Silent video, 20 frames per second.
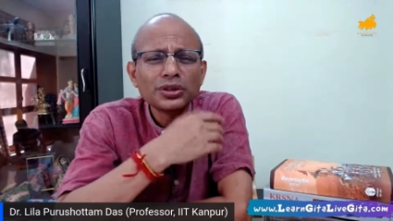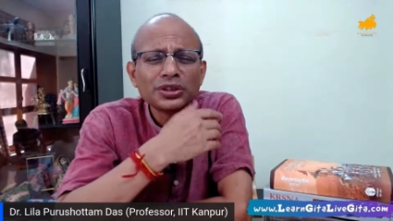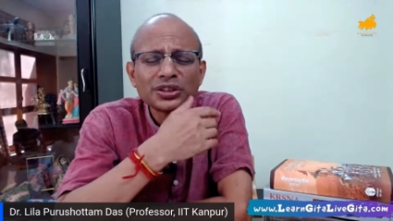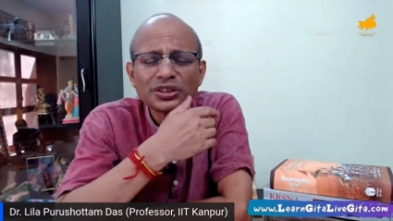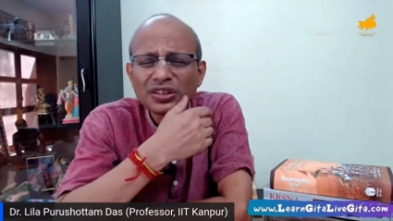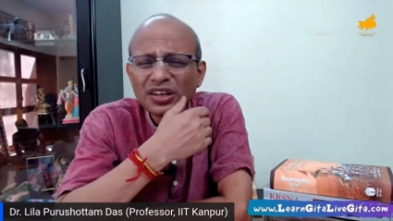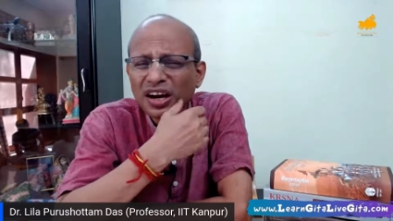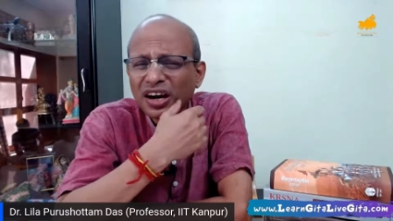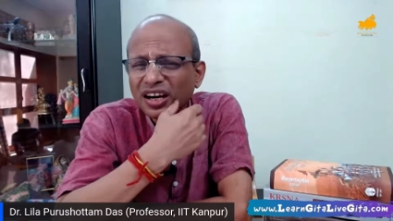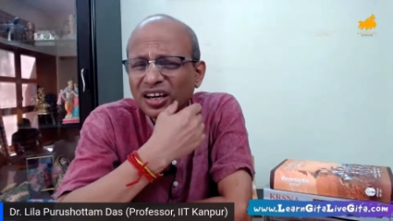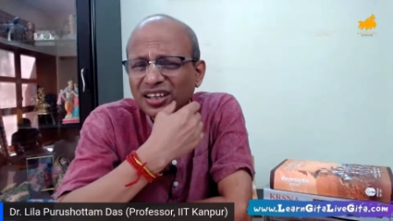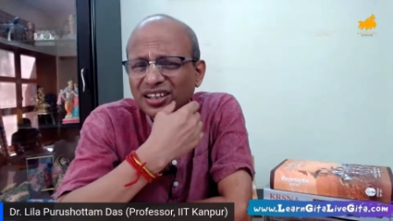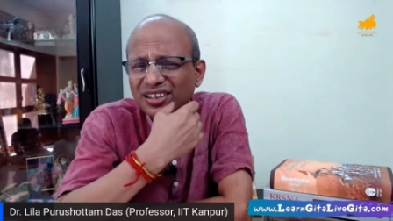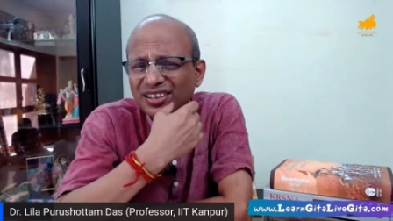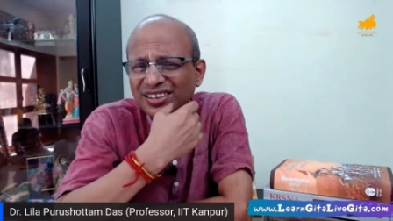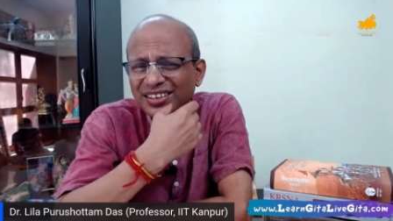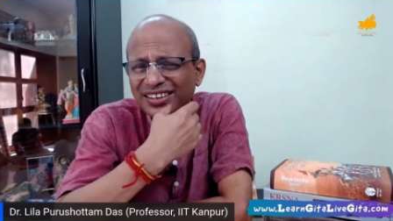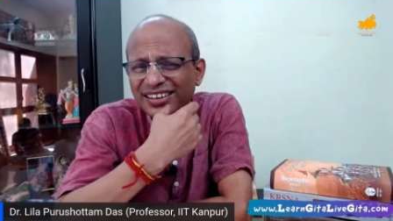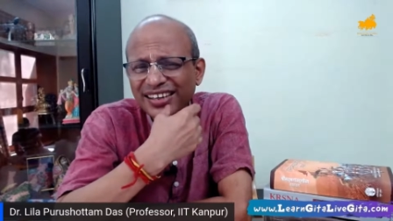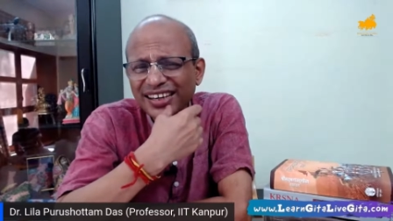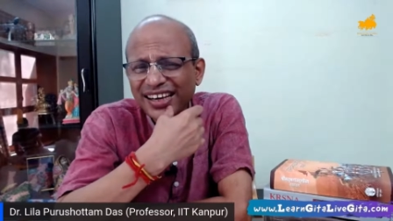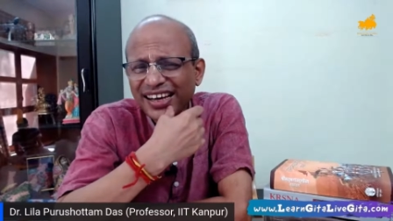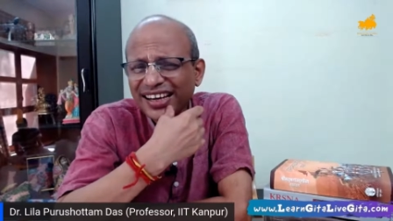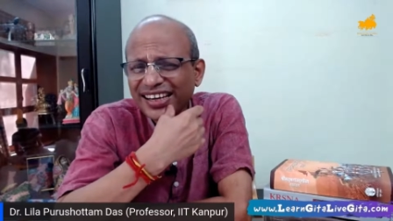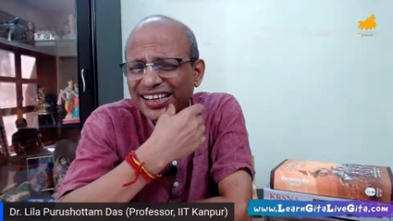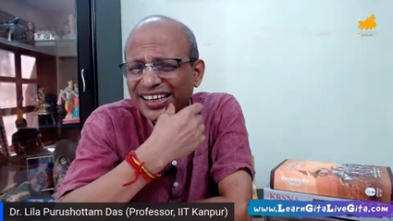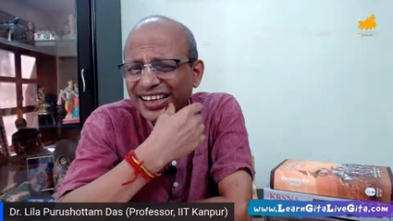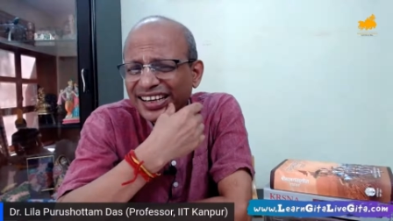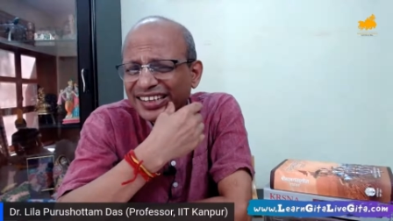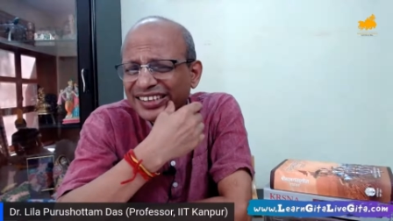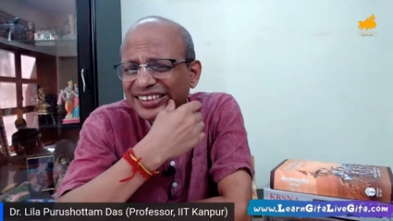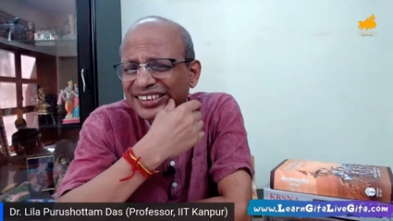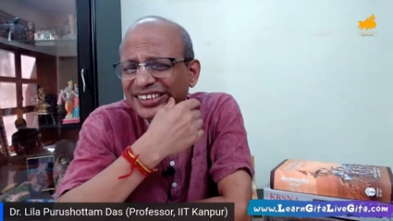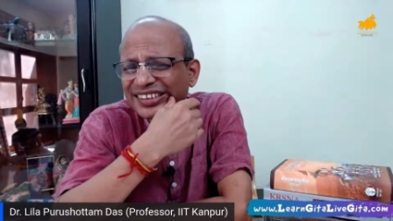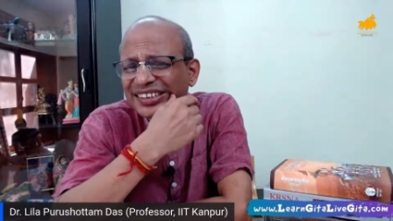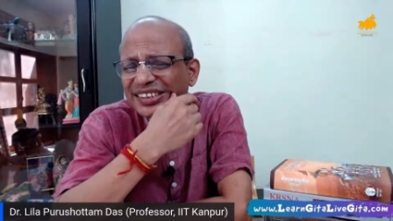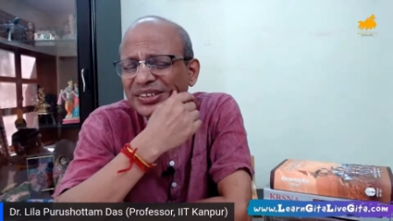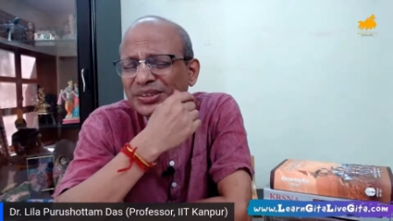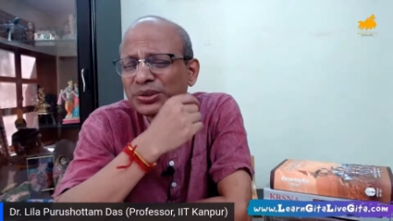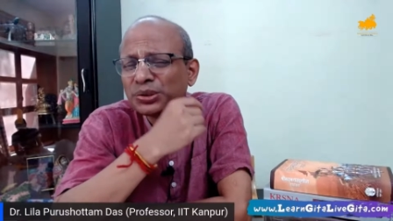is not engaging
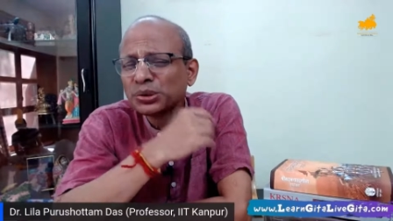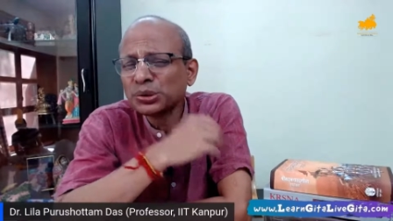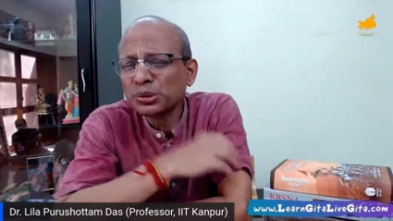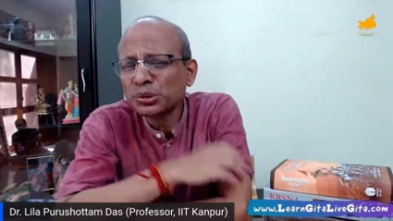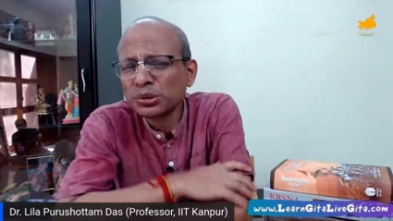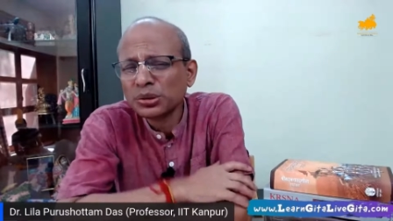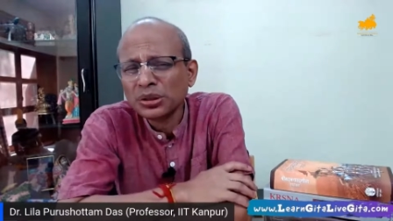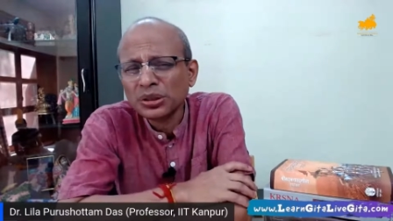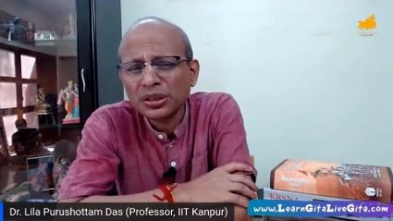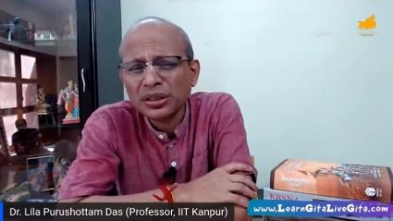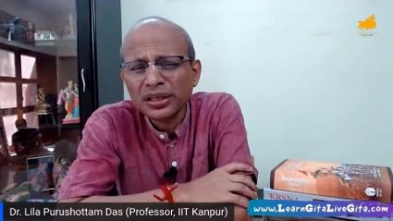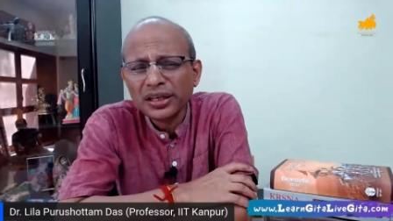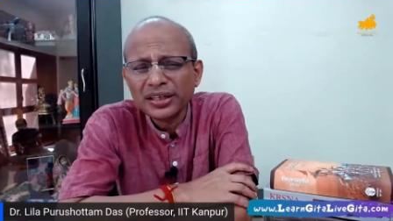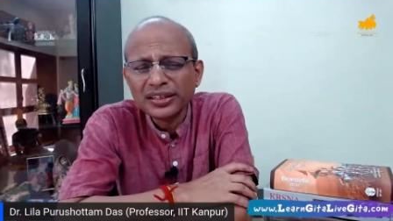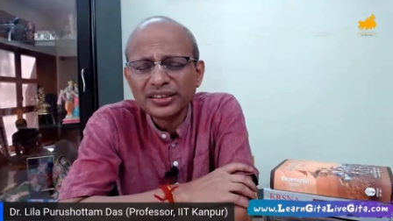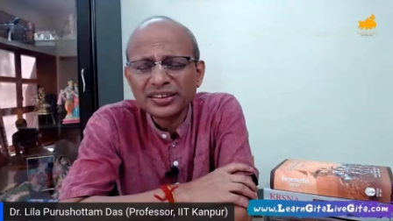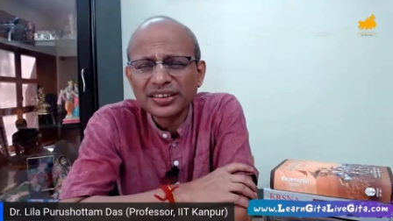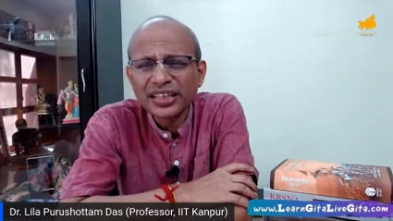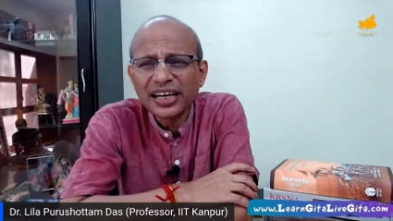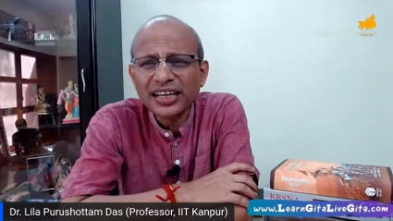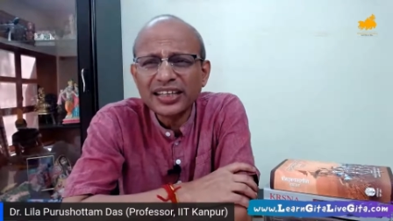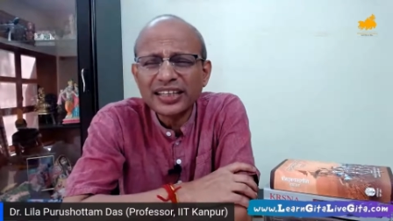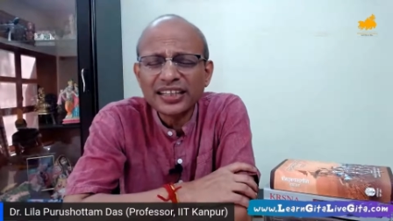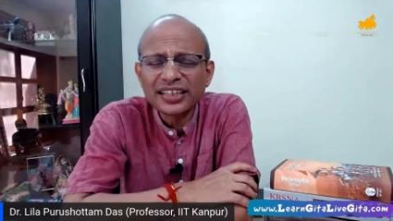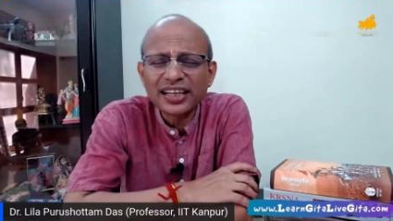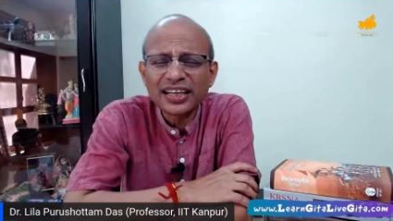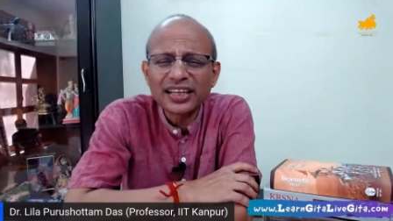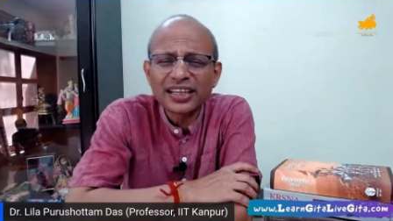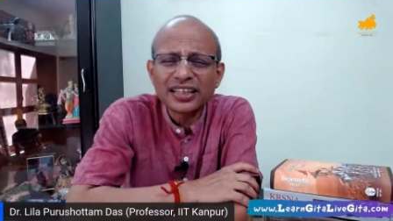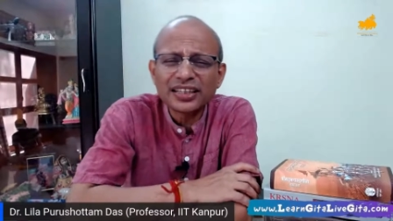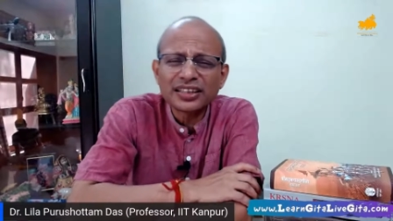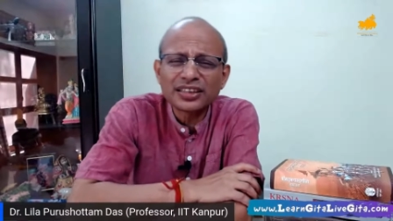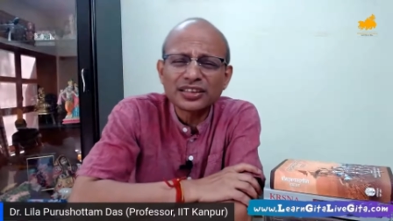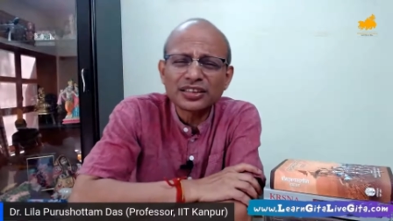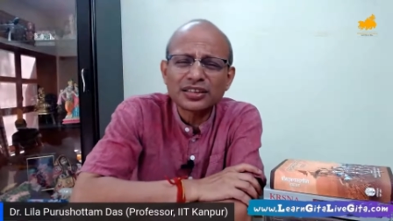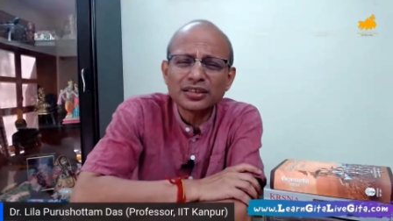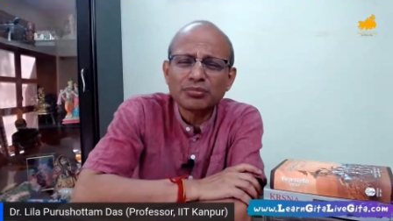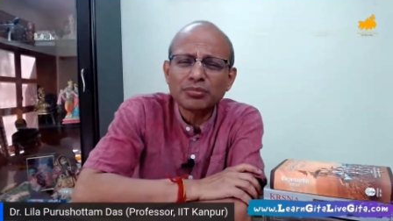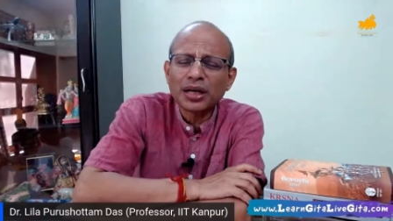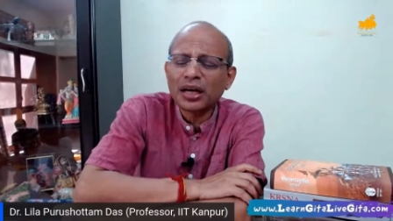you in chanting Hare
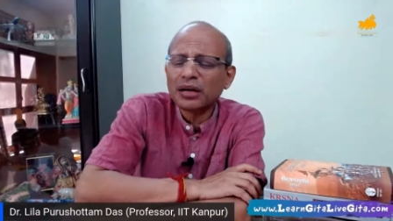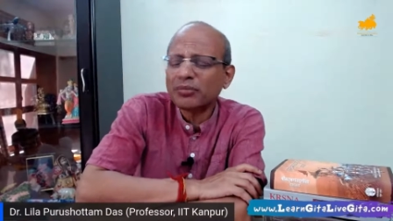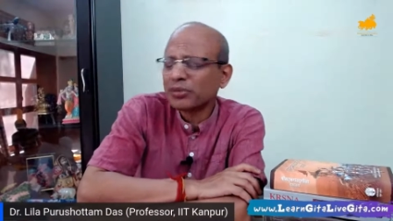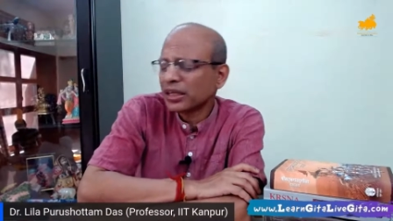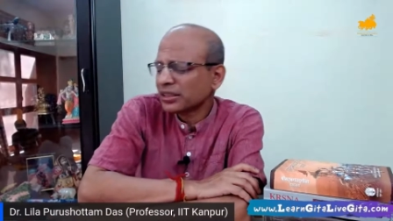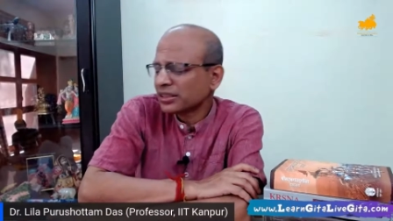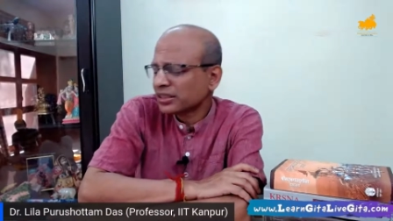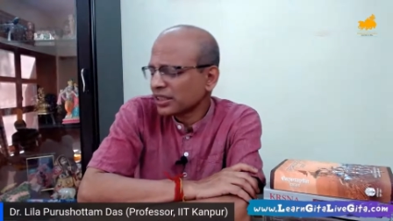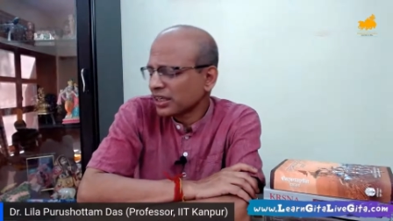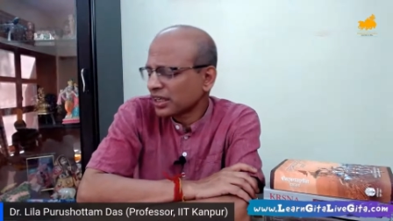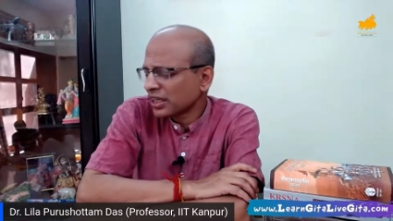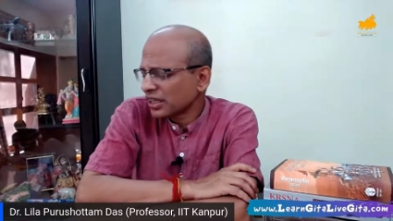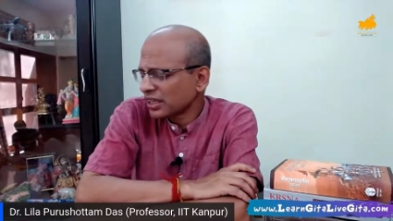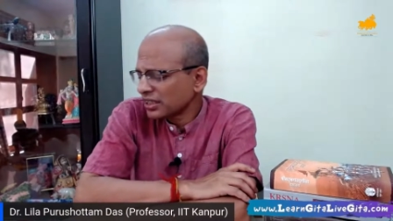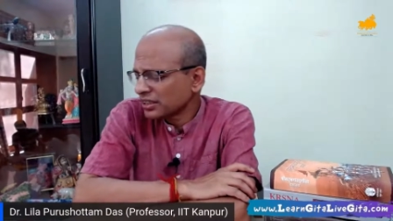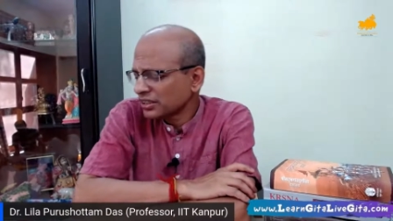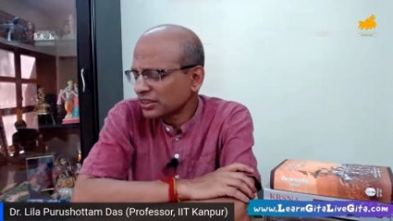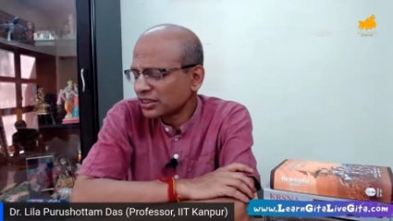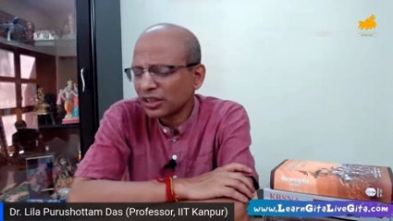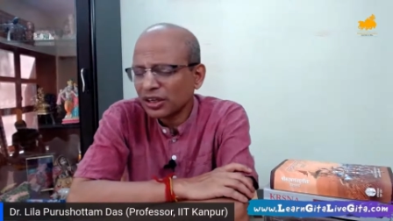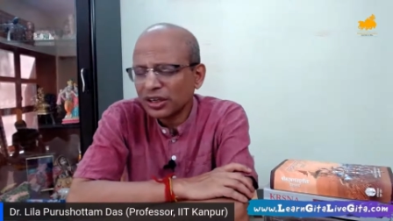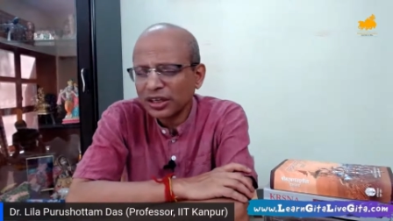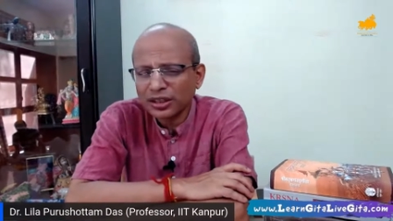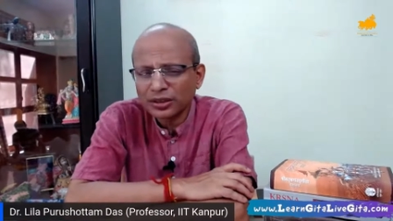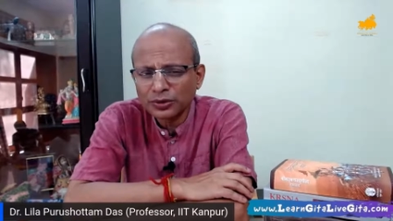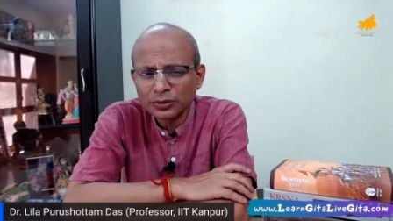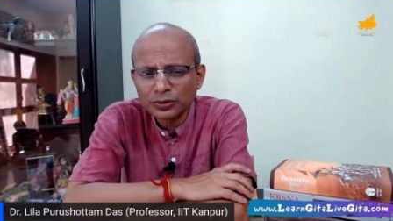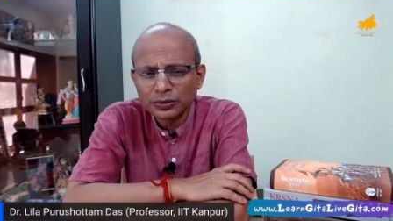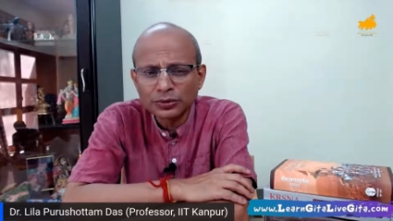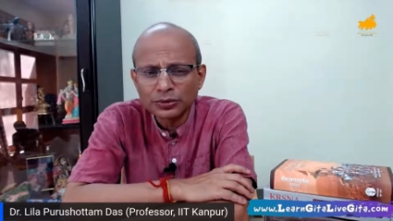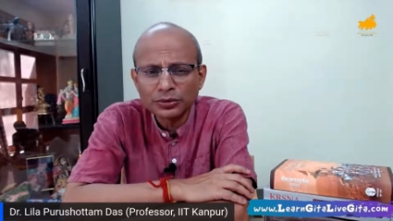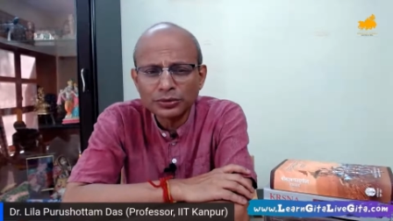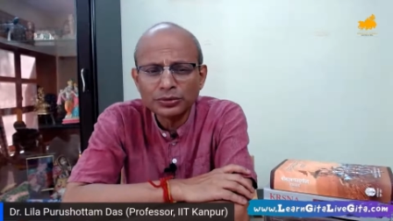Krishna Mahamantra is not a guru.